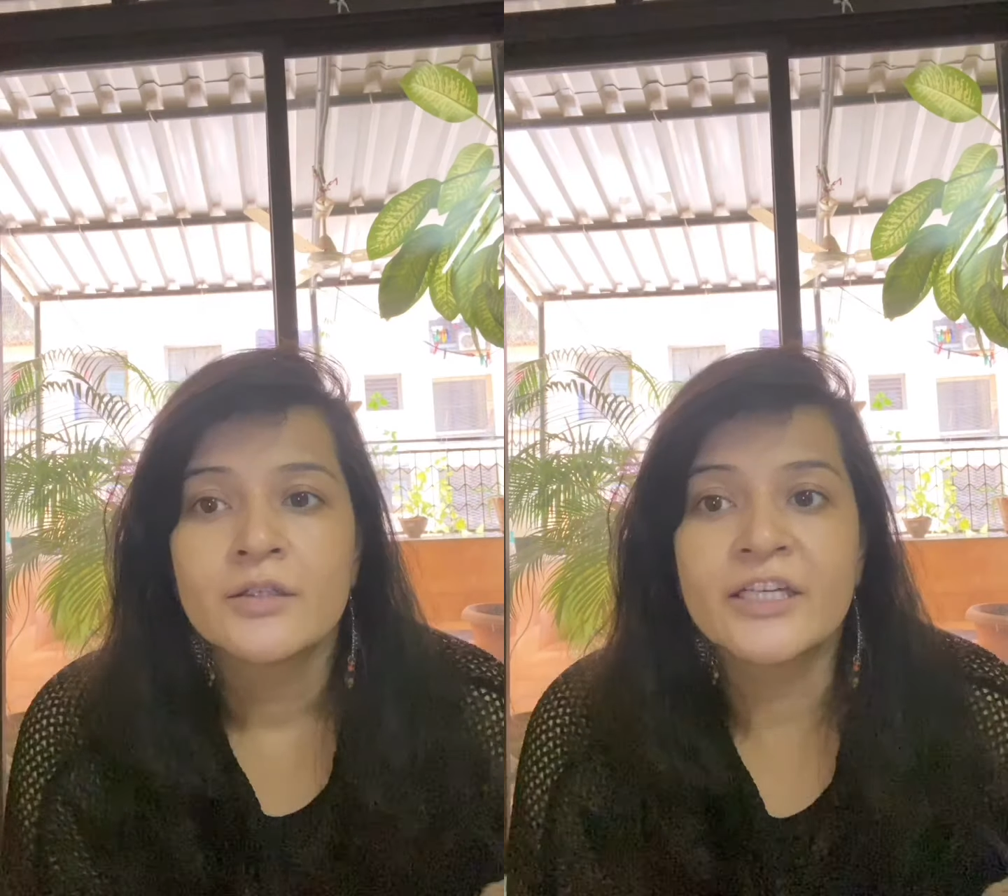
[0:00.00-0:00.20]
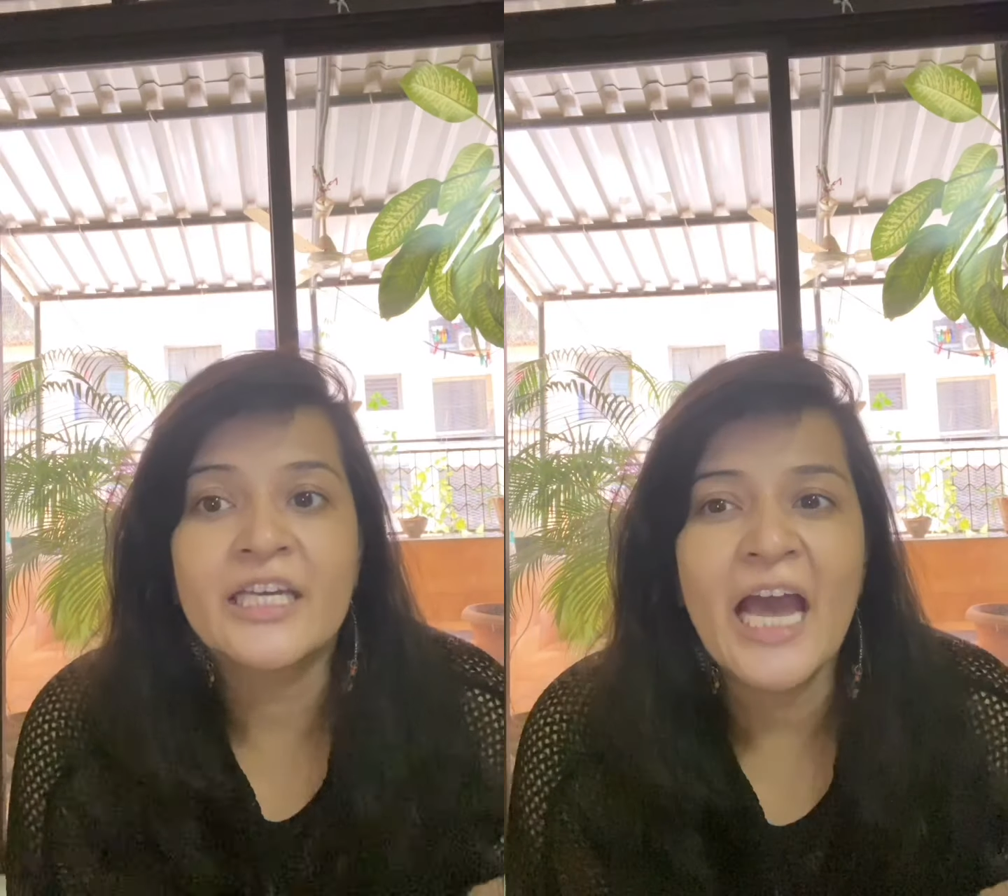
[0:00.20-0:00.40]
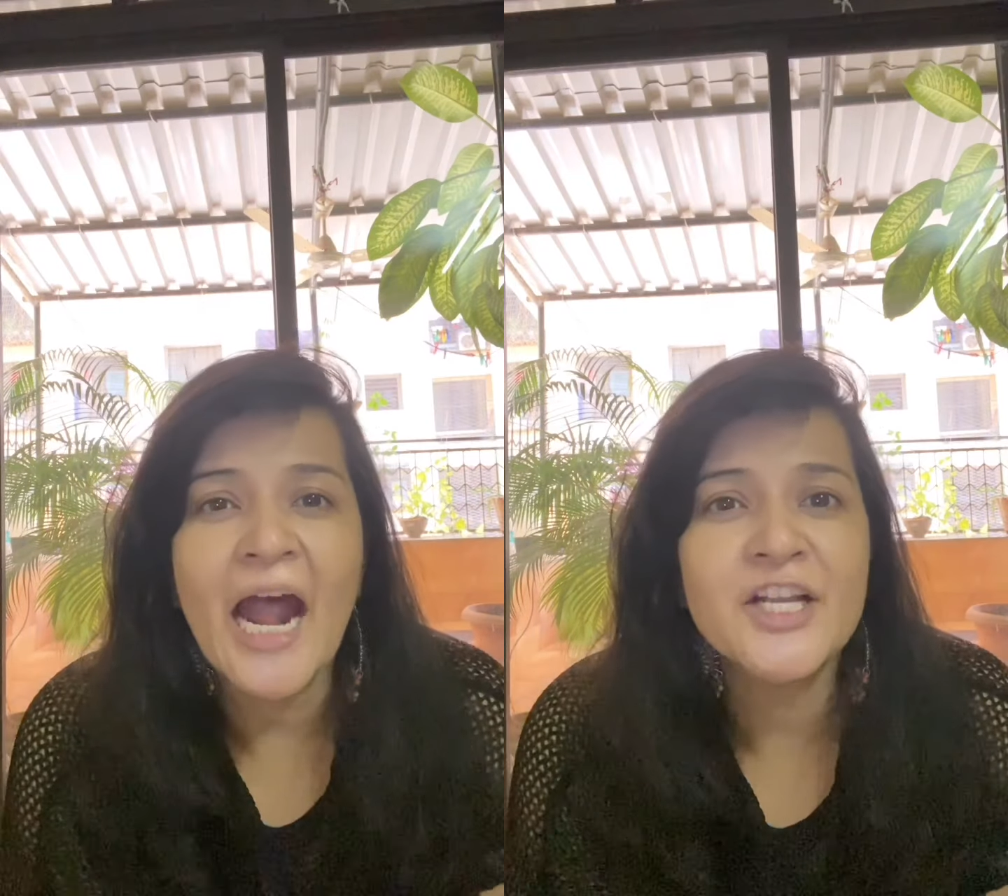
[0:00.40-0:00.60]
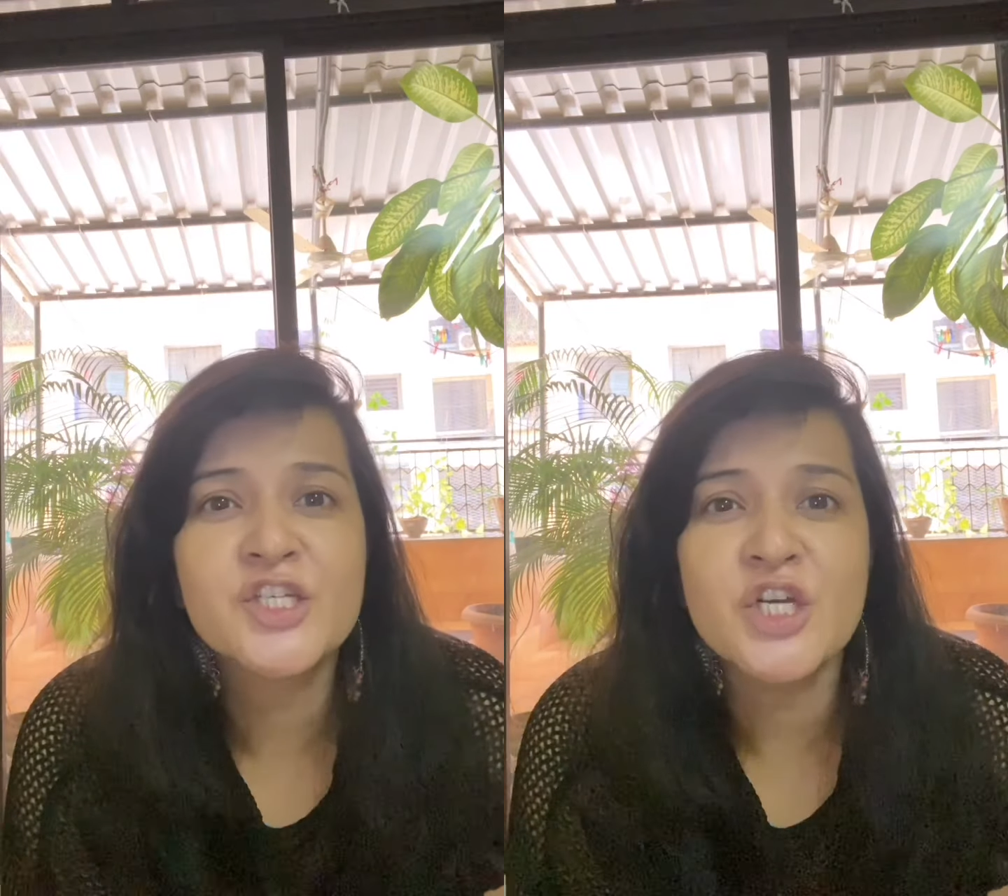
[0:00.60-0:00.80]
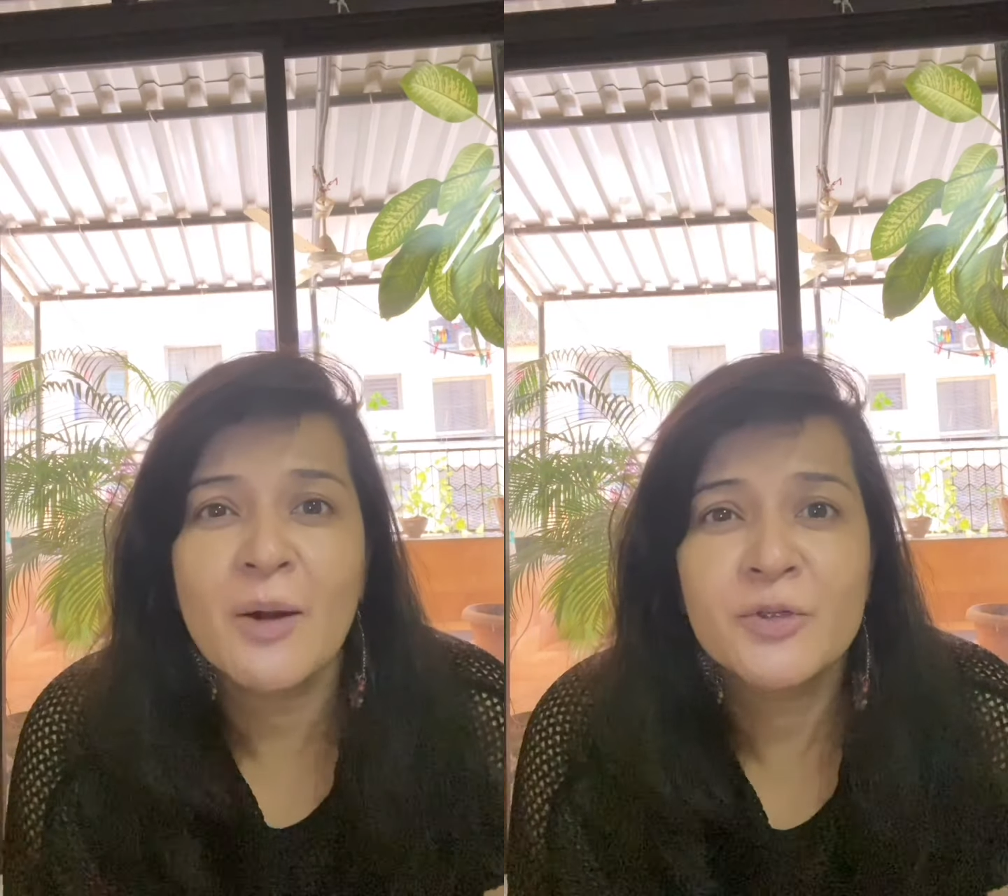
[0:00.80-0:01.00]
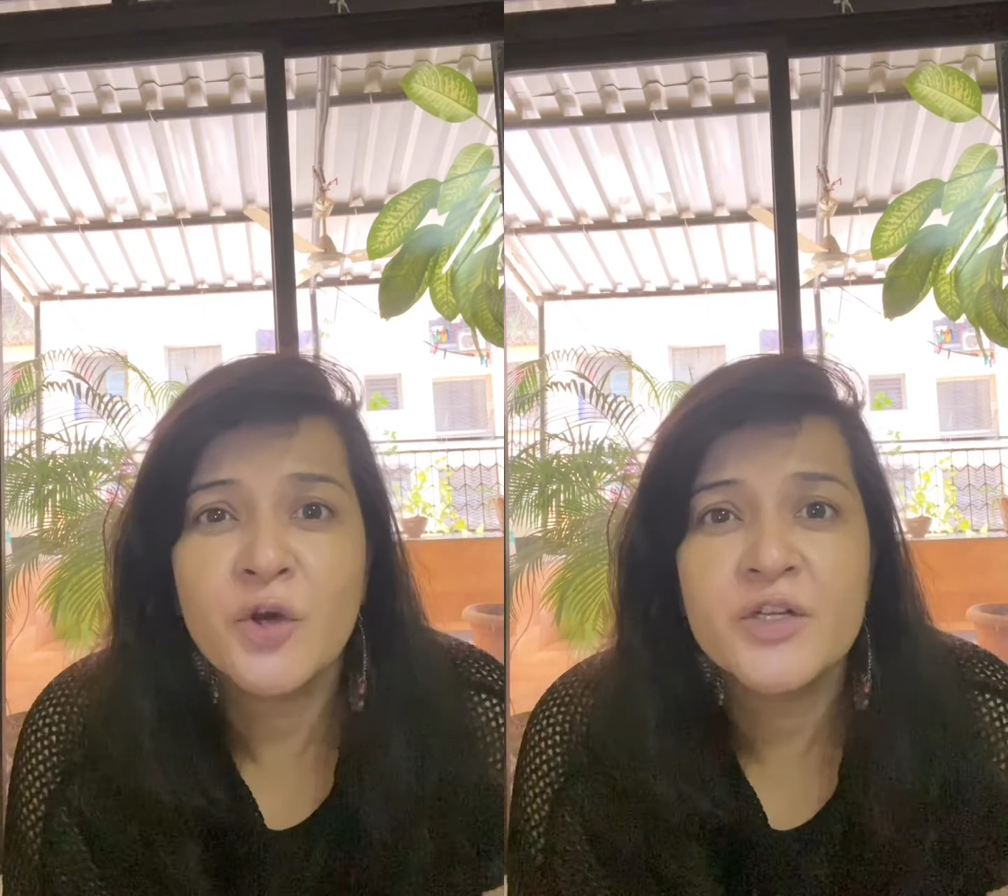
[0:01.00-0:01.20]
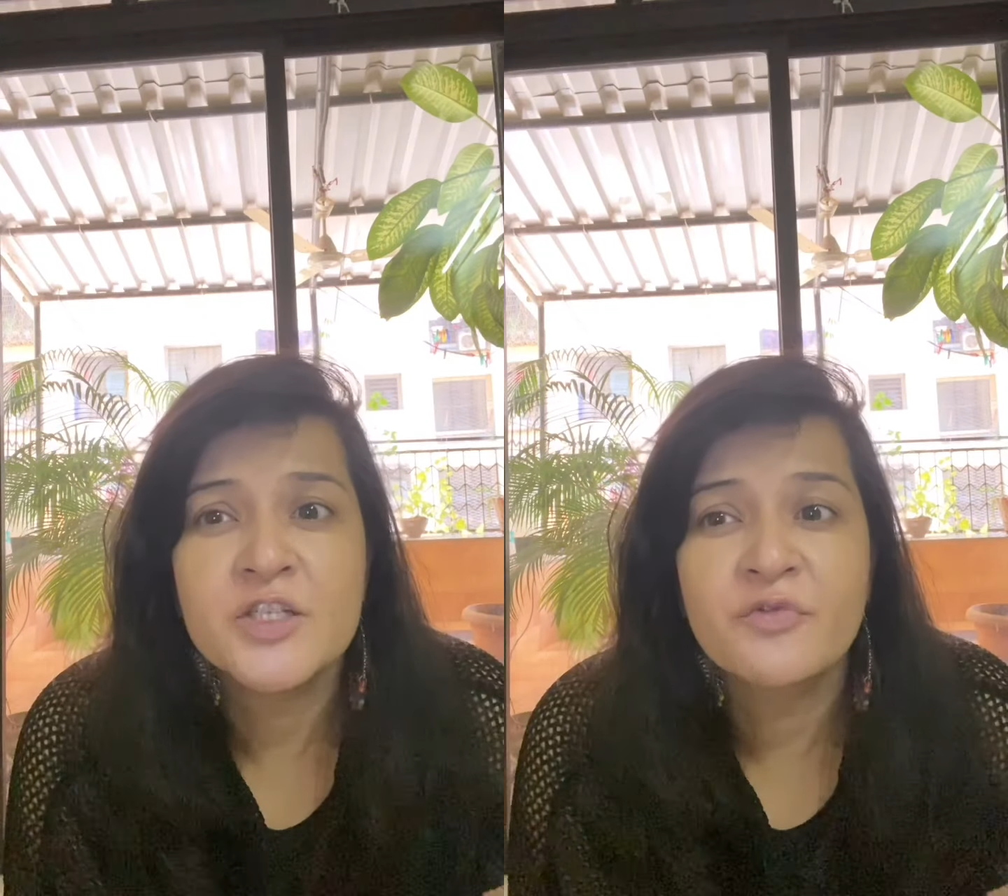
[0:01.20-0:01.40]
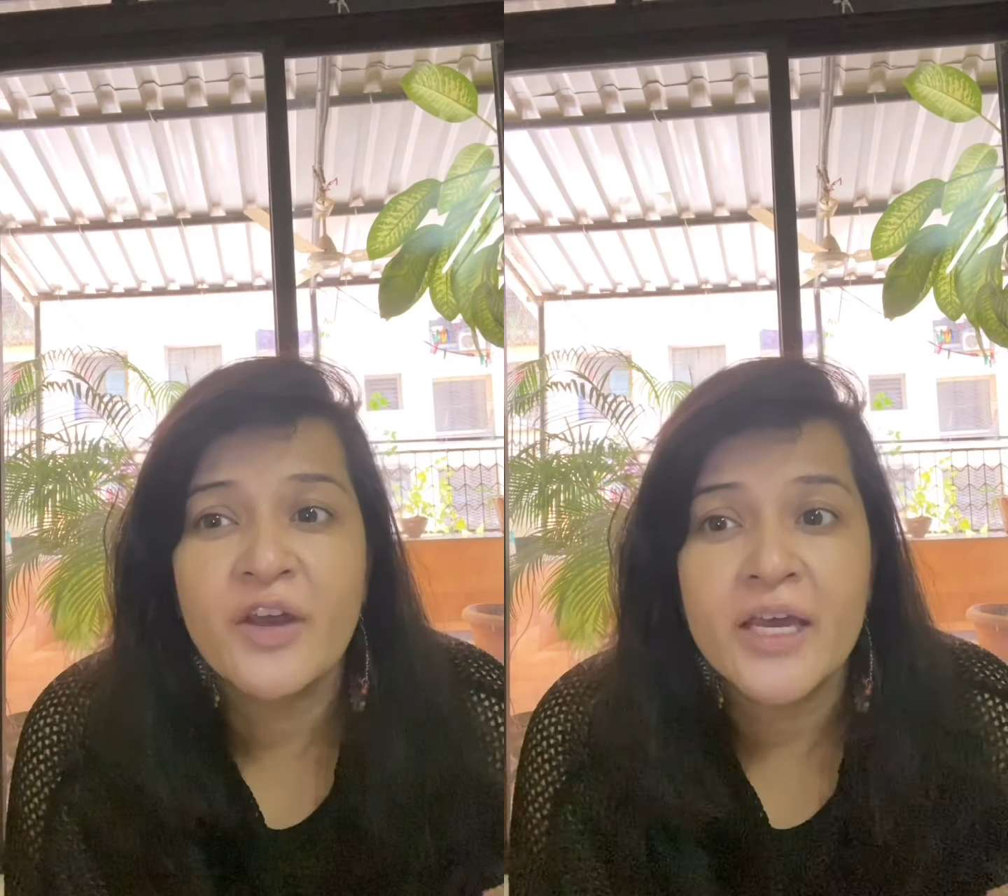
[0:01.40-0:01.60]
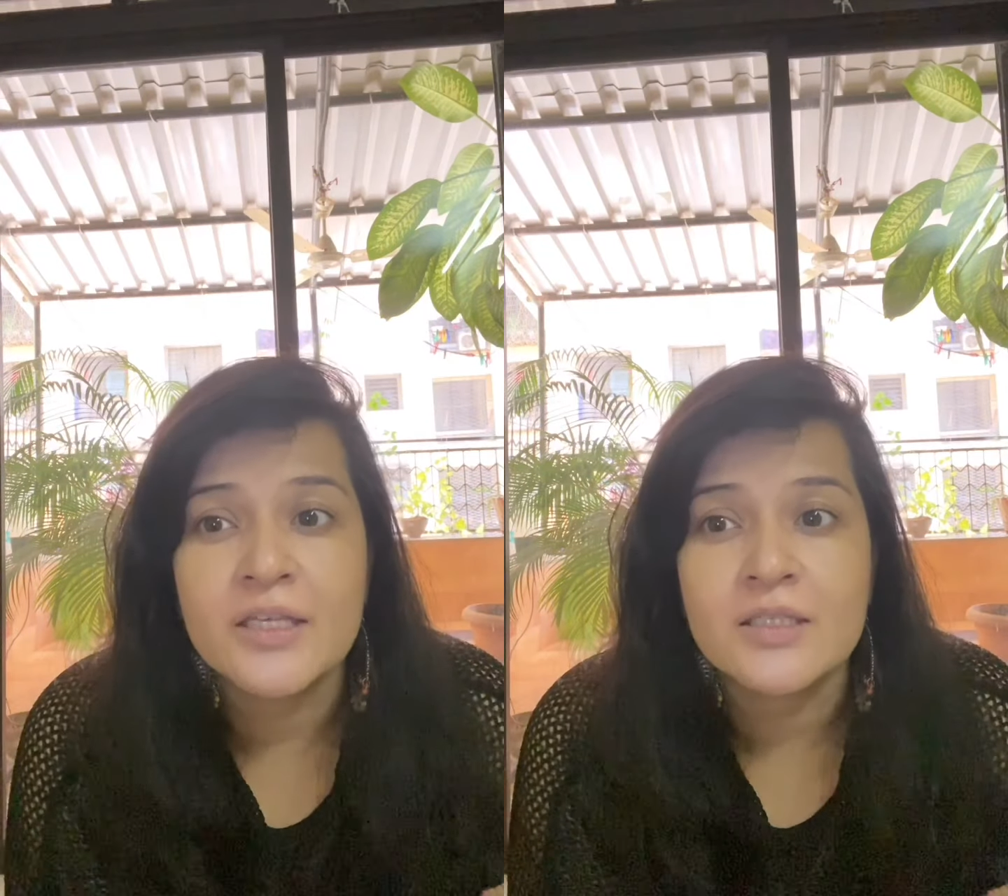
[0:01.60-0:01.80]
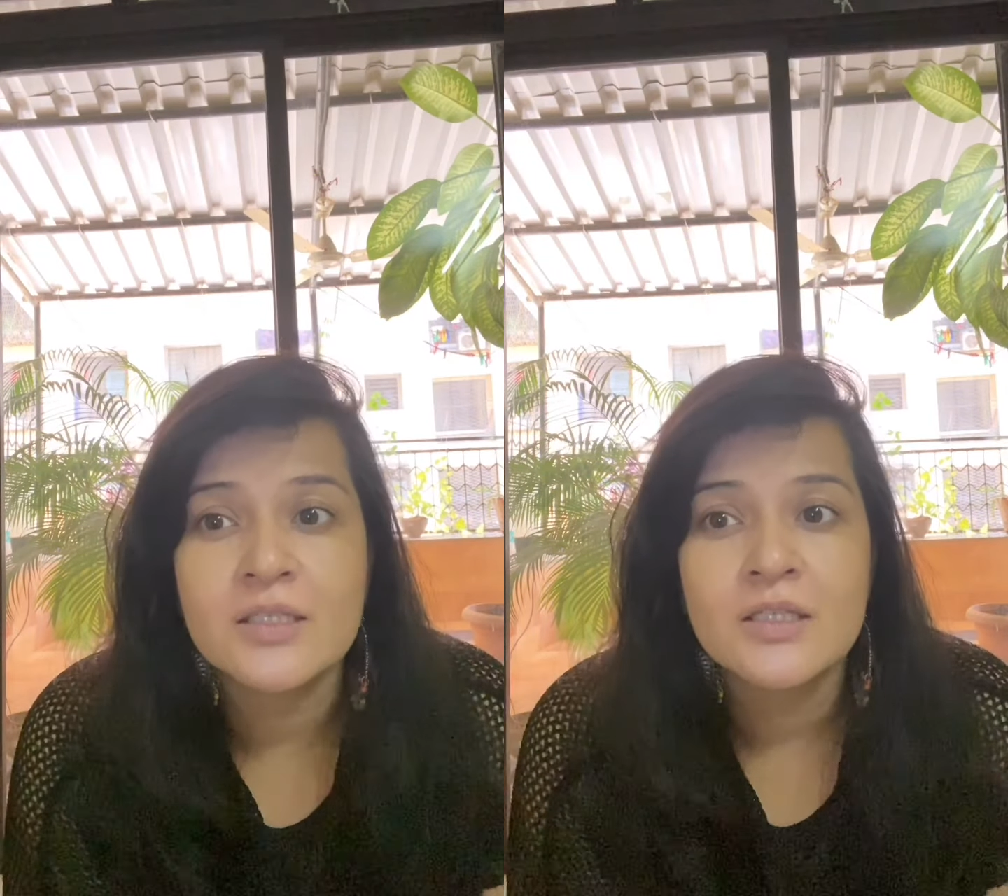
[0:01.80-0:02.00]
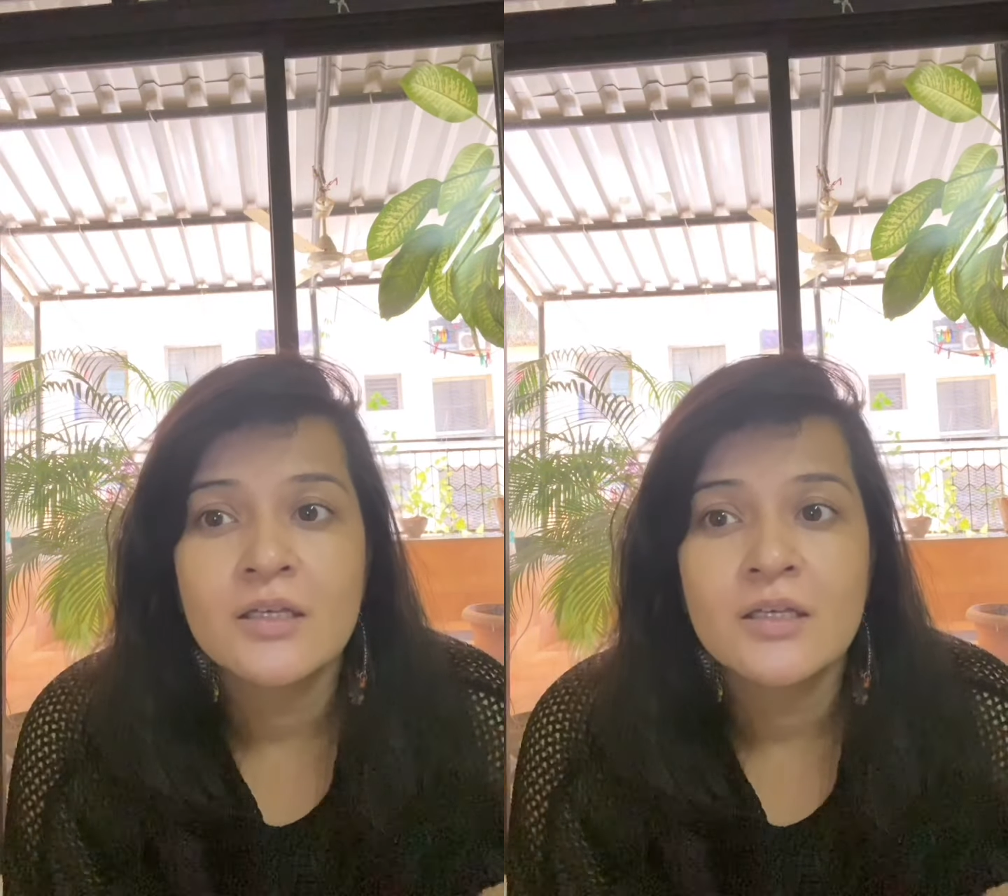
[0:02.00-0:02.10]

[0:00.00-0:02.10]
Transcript: The cat jumped on his face.